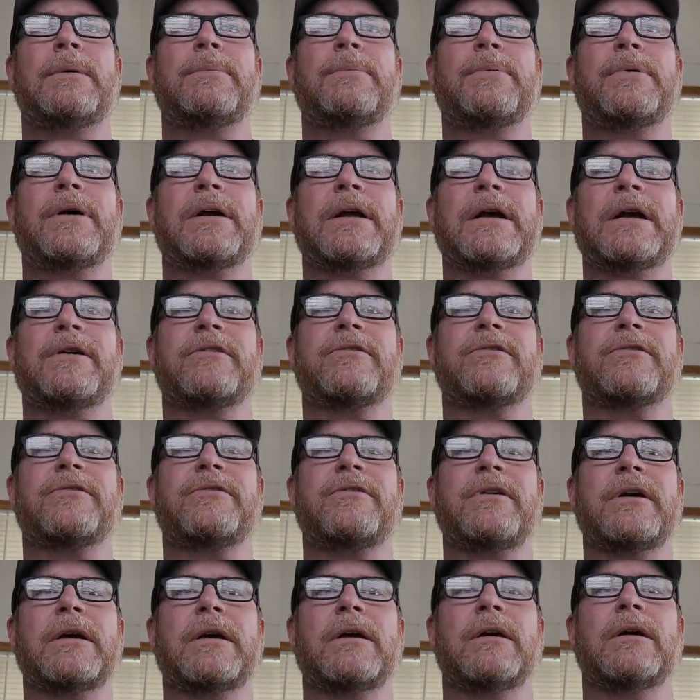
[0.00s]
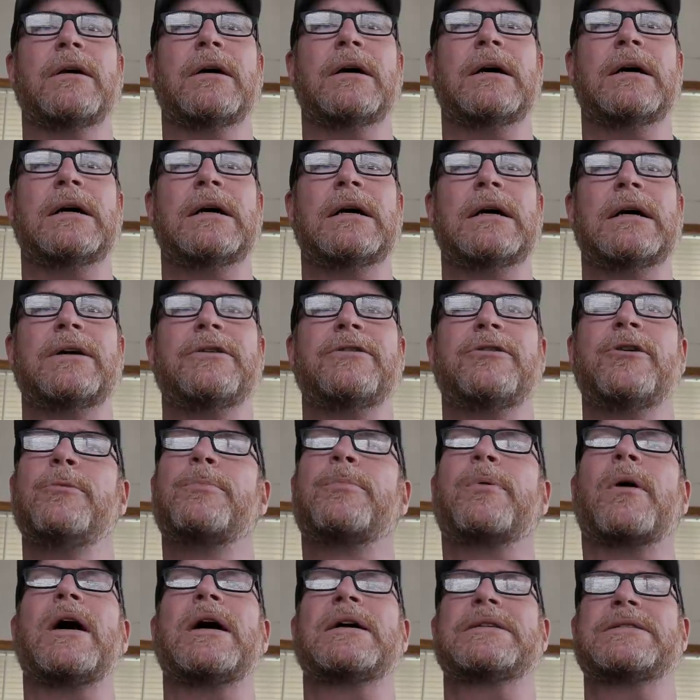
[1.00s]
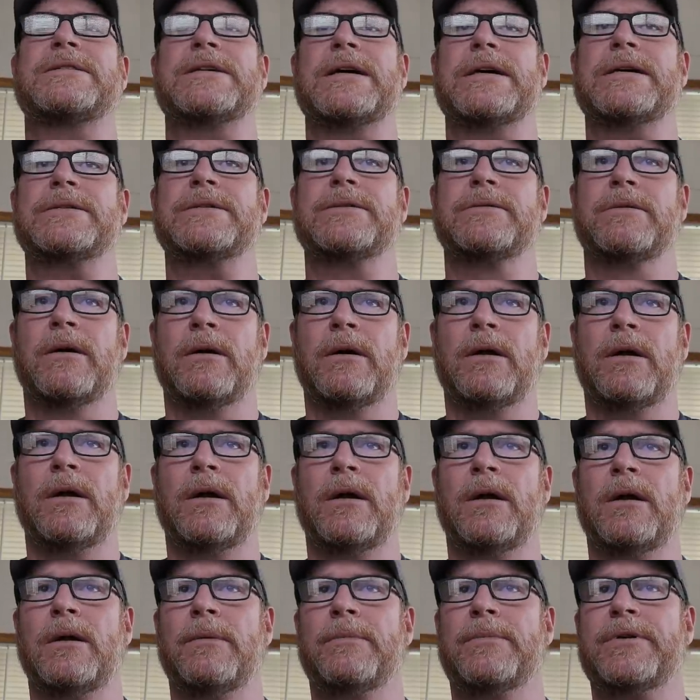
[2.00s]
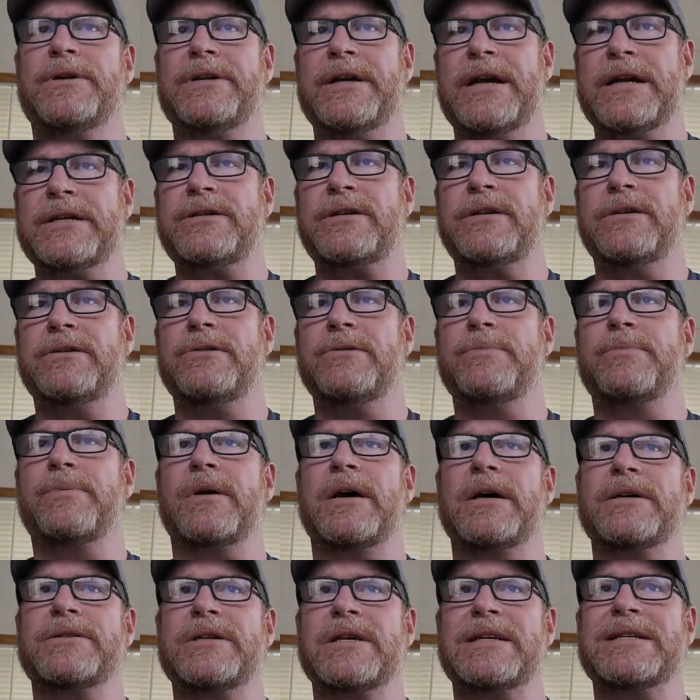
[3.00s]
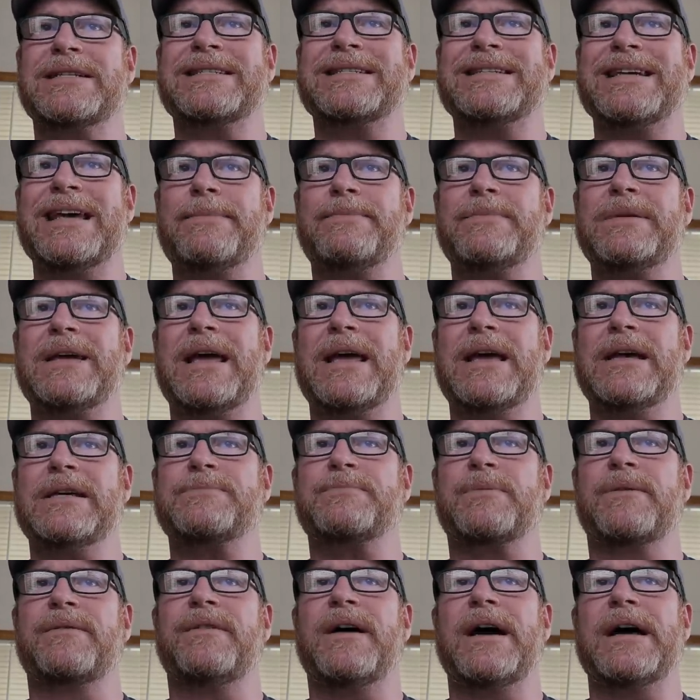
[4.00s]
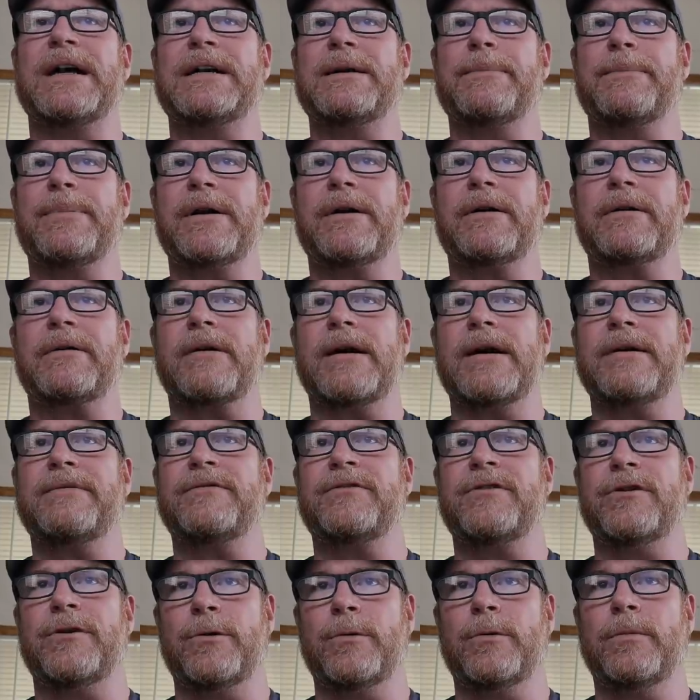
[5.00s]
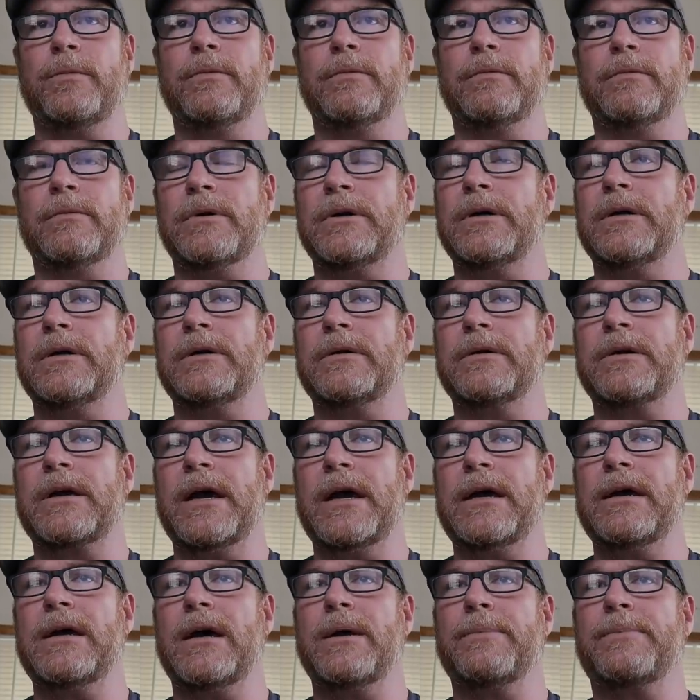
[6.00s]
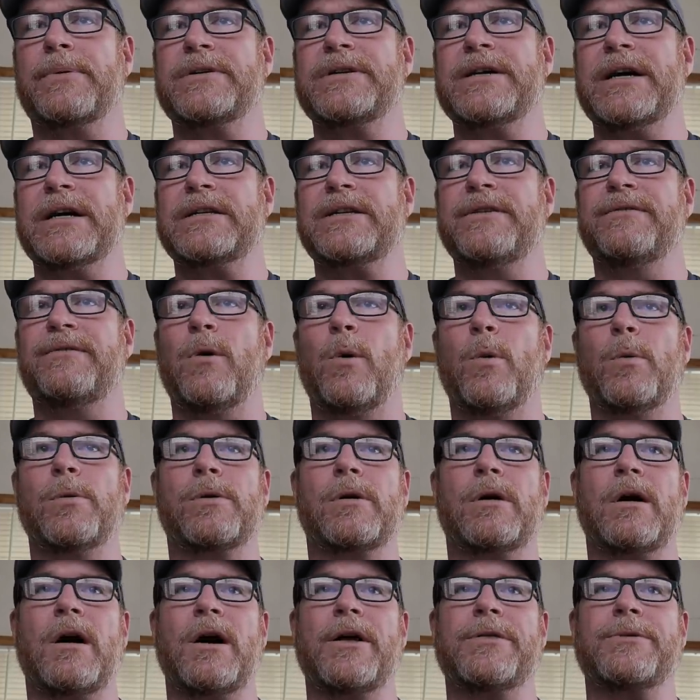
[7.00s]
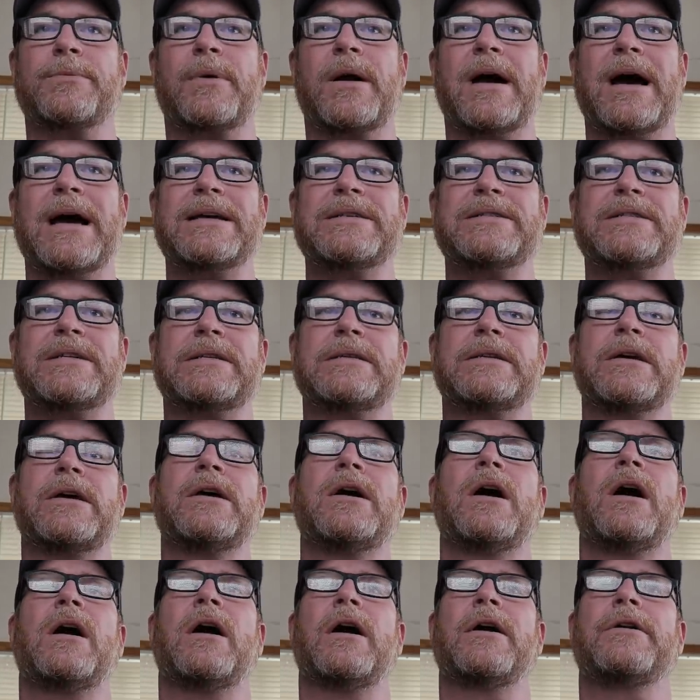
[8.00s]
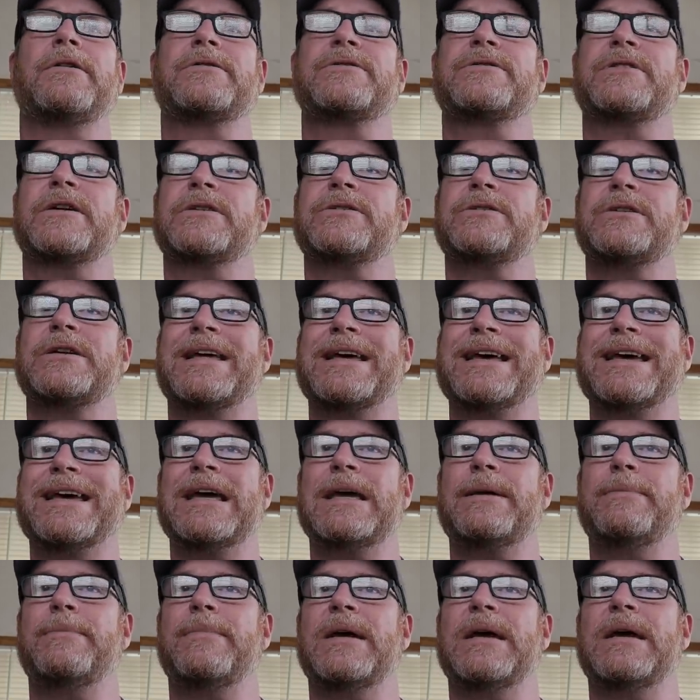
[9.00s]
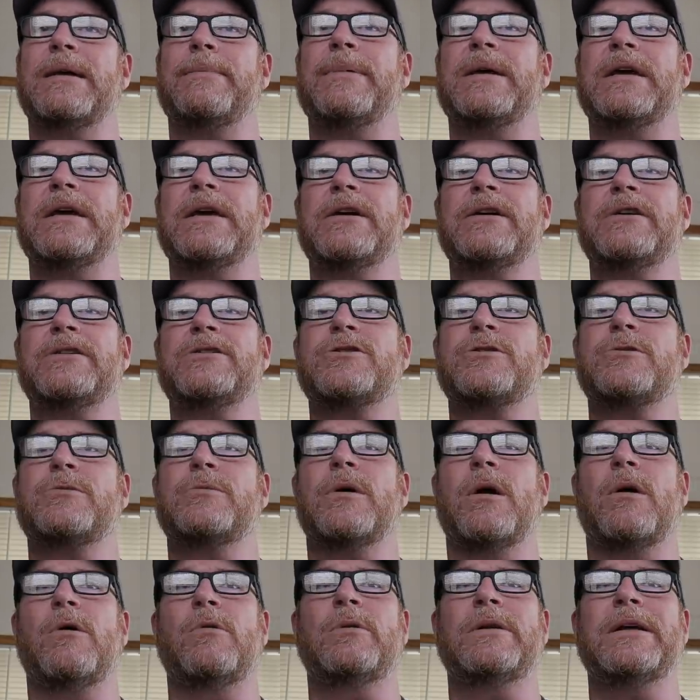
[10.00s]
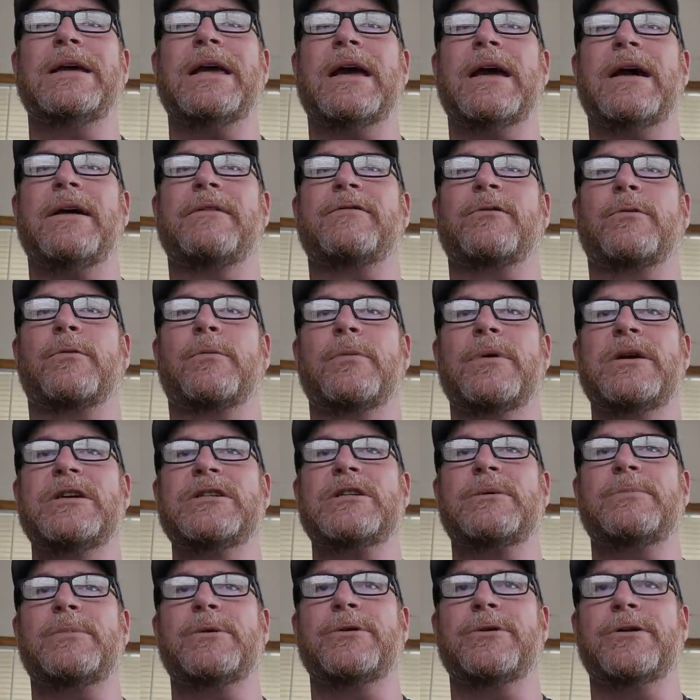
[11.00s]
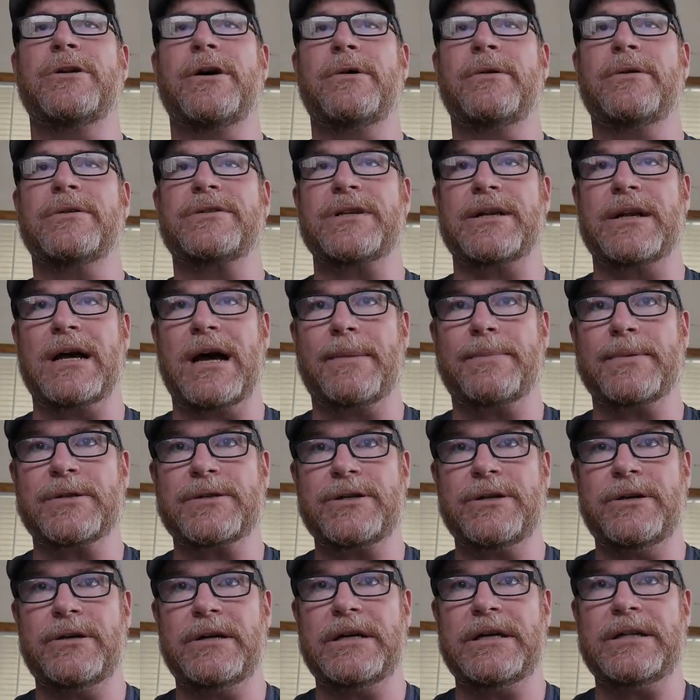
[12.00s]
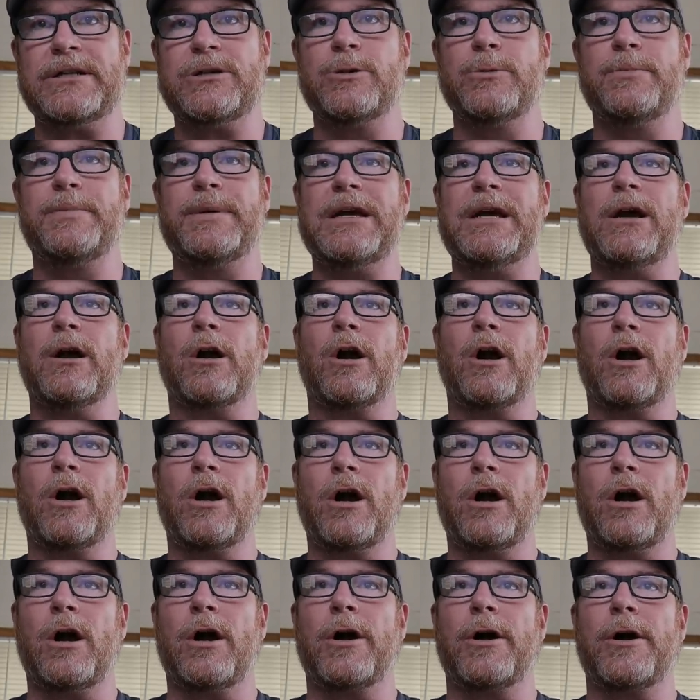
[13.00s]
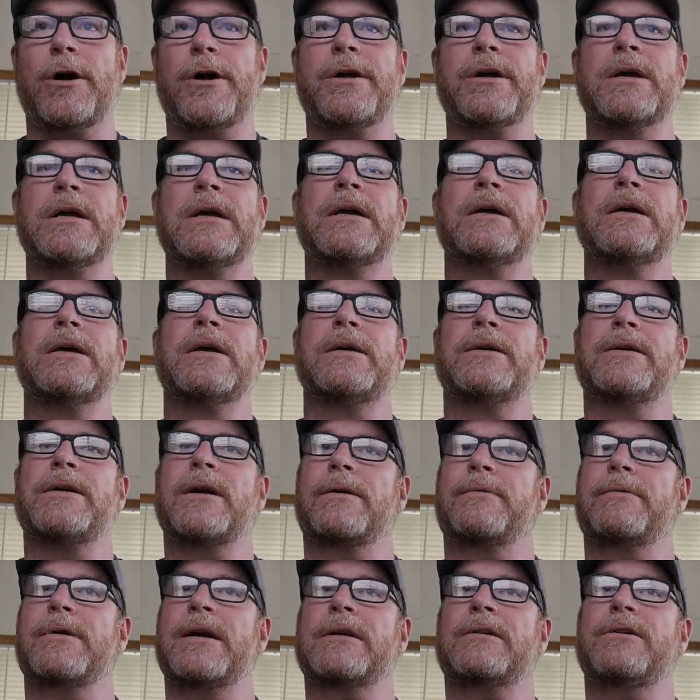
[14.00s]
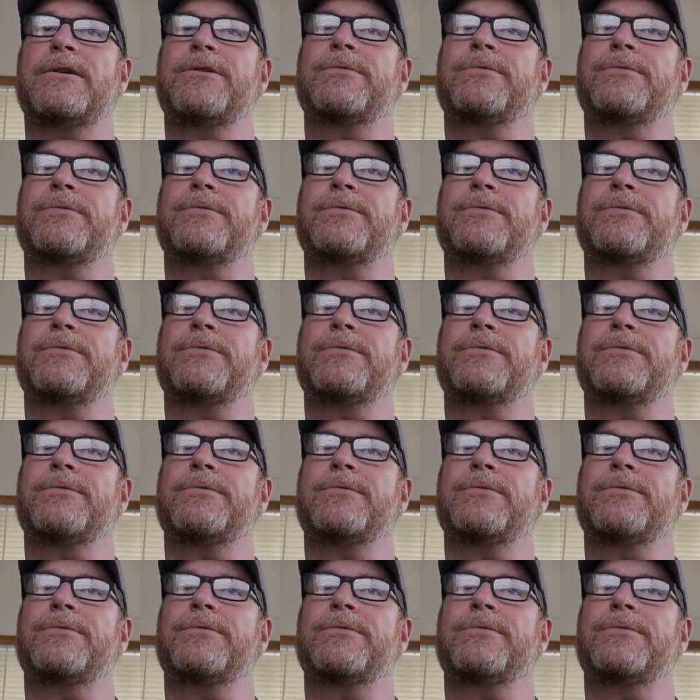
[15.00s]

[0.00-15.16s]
pretty interesting. Due process. Protection of due process, except as provided in paragraph 2, okay, a protective order authorized under section A may be issued only after reasonable notice and opportunity to be heard directly